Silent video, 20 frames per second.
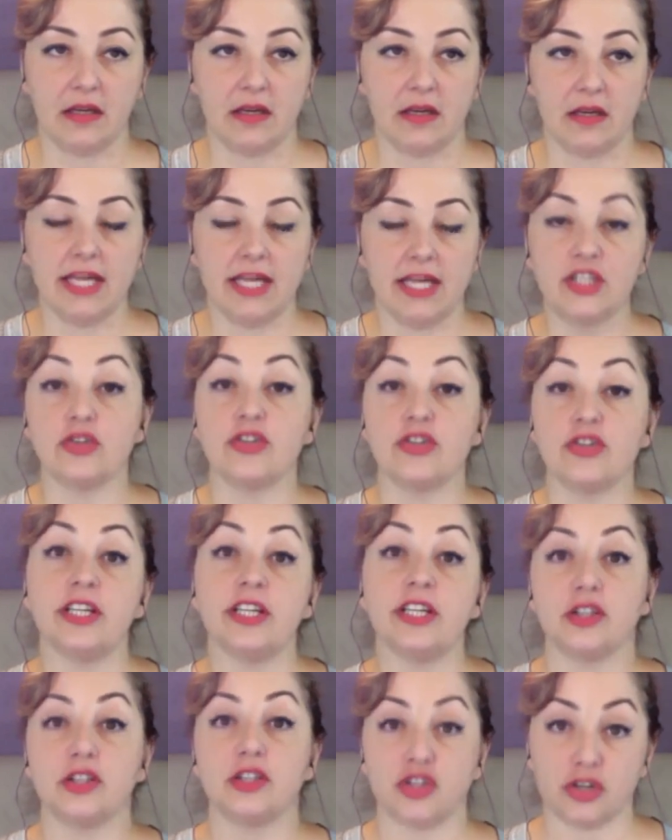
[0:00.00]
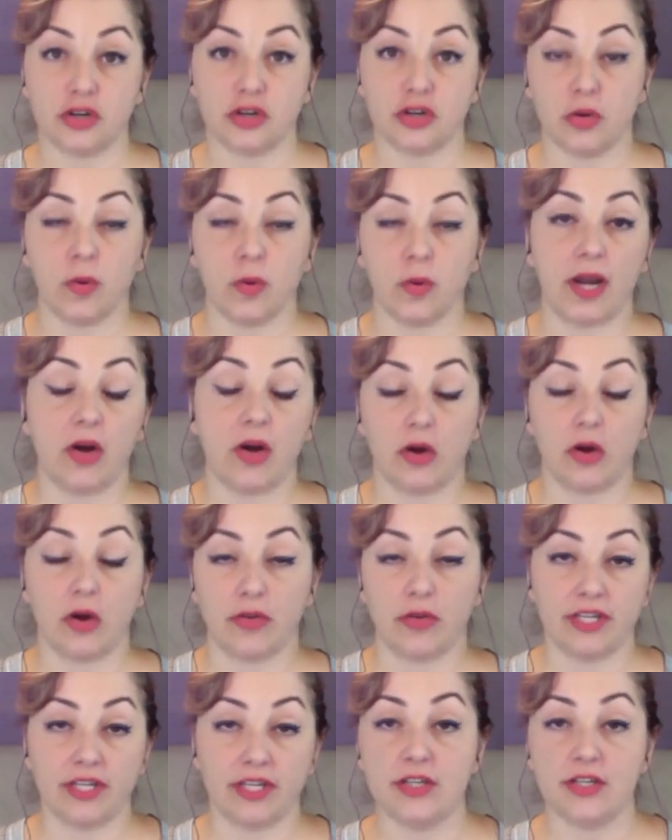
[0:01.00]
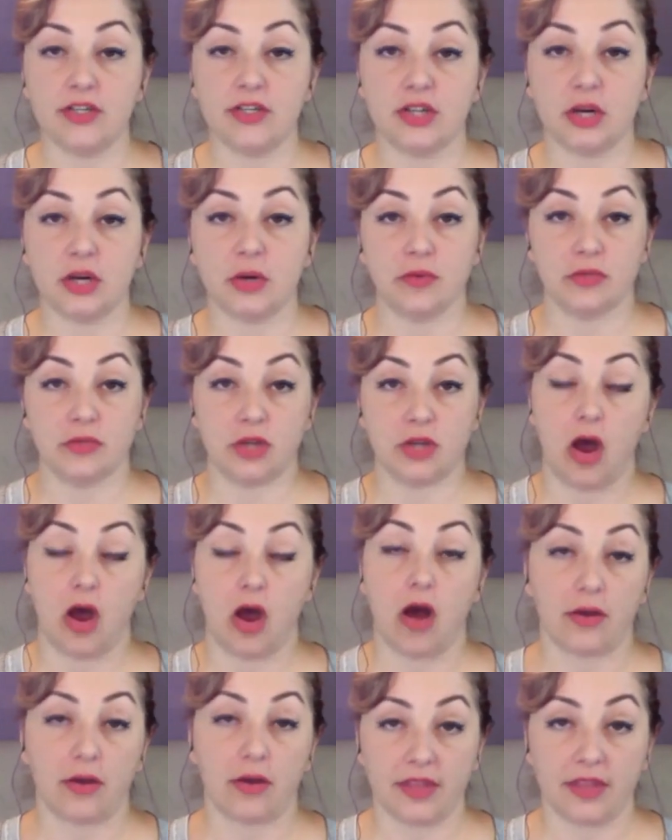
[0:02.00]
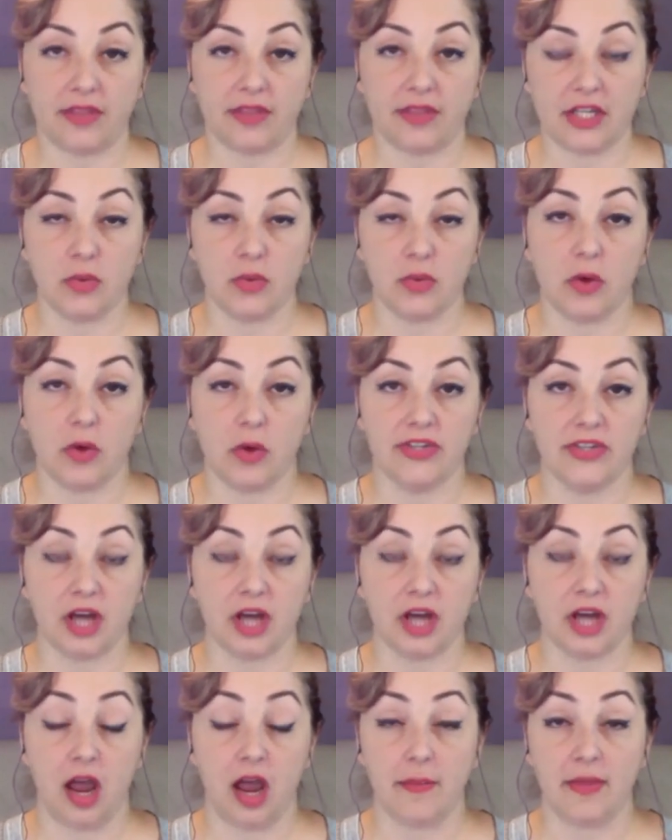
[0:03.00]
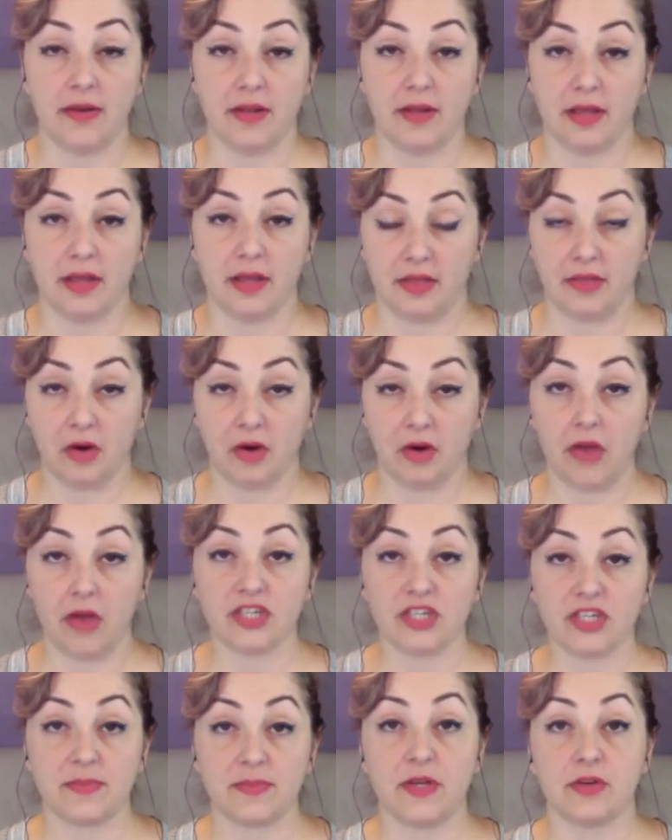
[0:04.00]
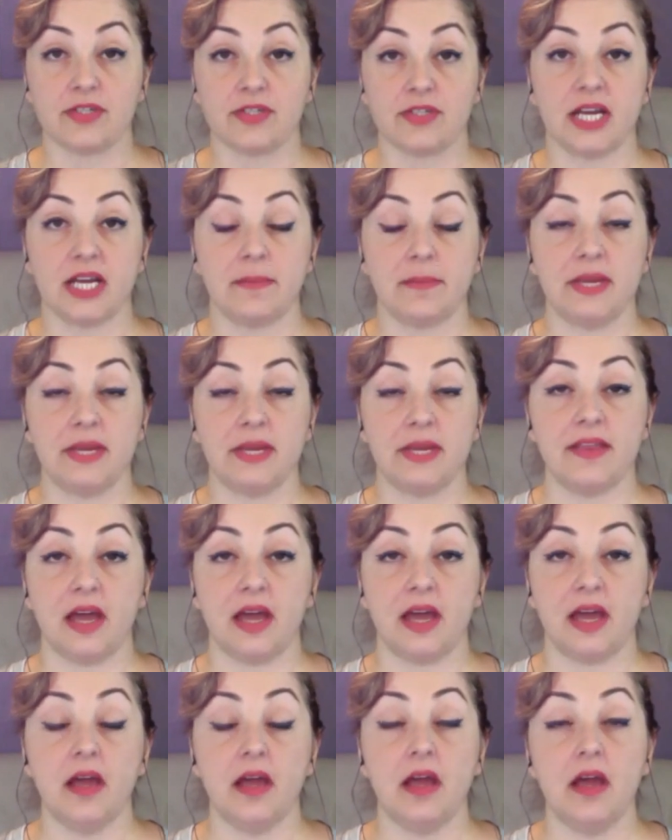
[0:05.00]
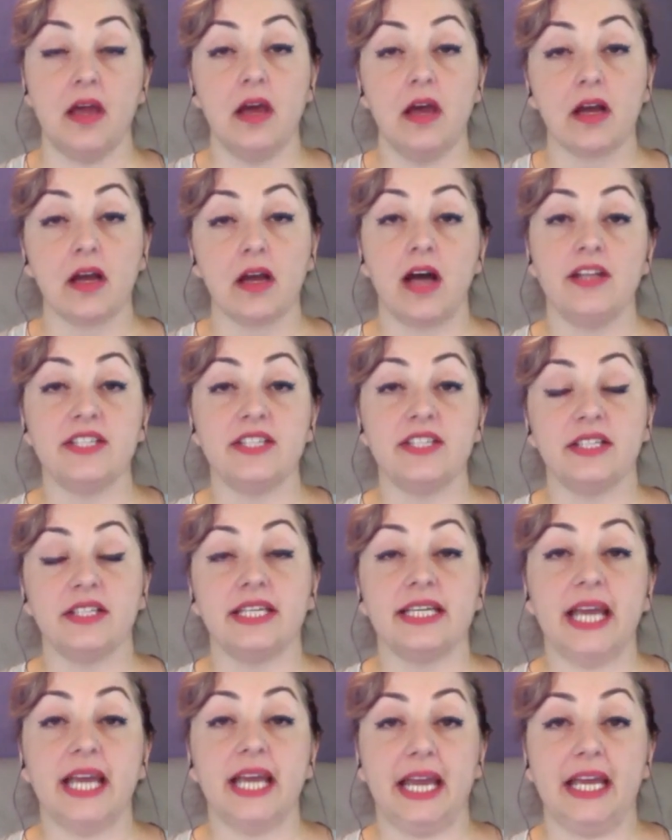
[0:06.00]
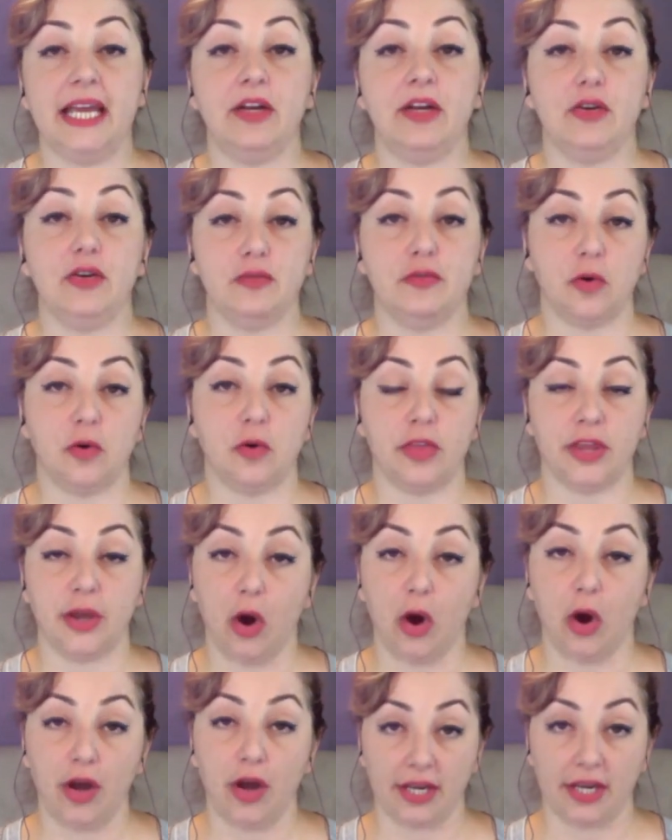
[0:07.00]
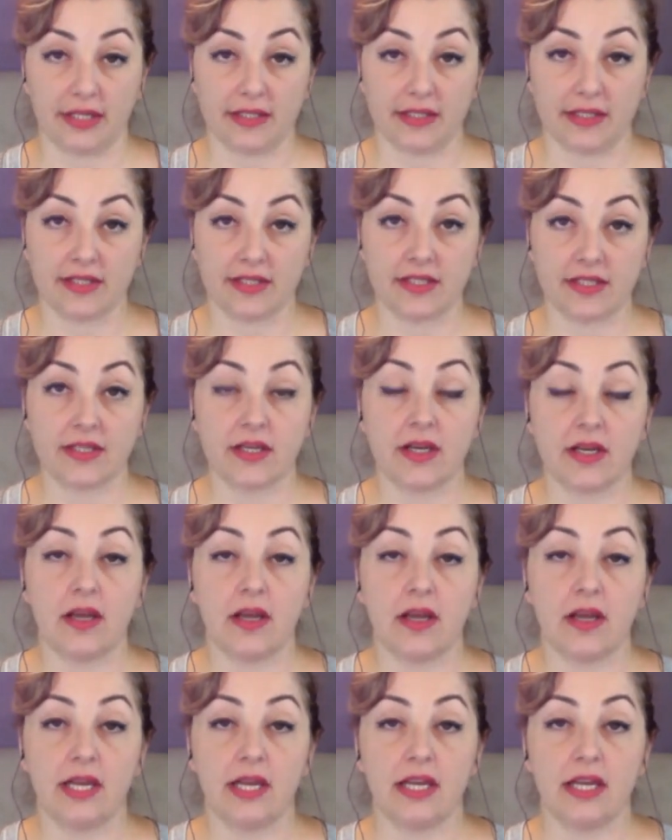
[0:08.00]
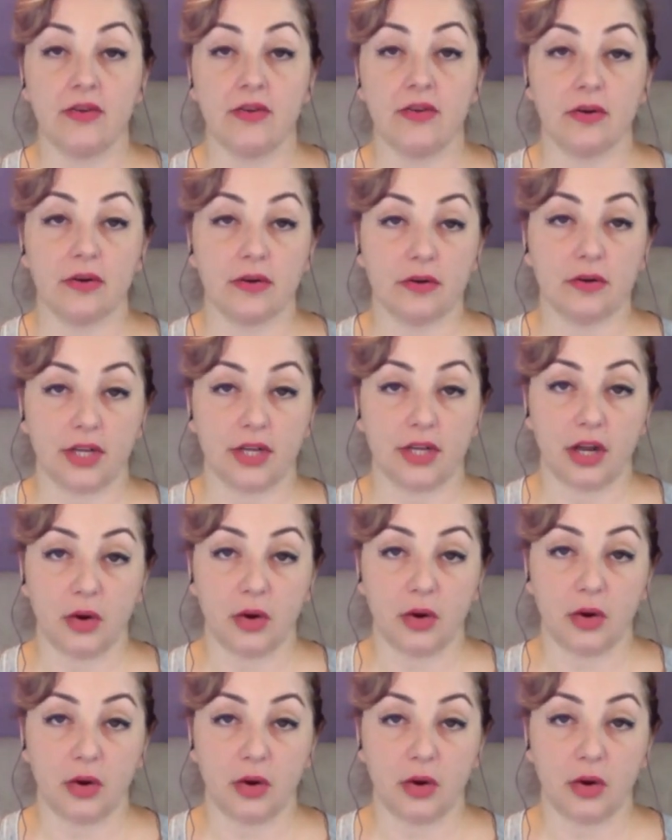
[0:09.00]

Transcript: it's their signature, what I call their keystone talk, that they do all the time. And then there are other speakers like me that constantly cater for the audience, either, you know,